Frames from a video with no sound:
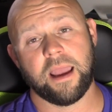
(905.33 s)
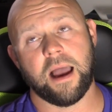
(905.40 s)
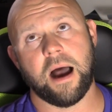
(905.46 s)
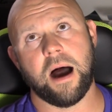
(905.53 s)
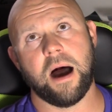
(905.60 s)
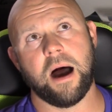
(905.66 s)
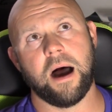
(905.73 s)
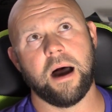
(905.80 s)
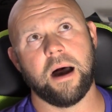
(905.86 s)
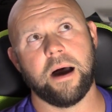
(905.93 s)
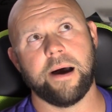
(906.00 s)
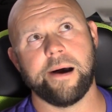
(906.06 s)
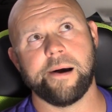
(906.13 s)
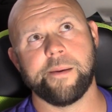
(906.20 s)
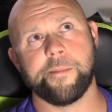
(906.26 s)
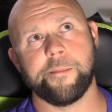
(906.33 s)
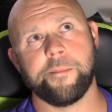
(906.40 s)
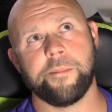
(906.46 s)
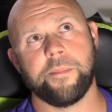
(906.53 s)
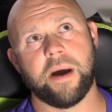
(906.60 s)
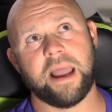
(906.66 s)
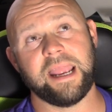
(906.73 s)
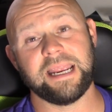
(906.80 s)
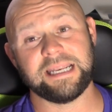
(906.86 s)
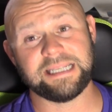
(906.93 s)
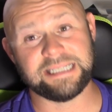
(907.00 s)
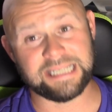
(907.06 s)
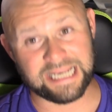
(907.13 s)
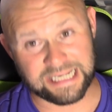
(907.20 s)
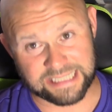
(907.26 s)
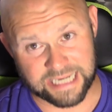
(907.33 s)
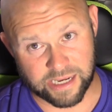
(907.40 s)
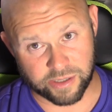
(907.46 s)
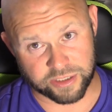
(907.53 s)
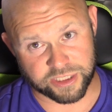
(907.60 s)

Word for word: a detail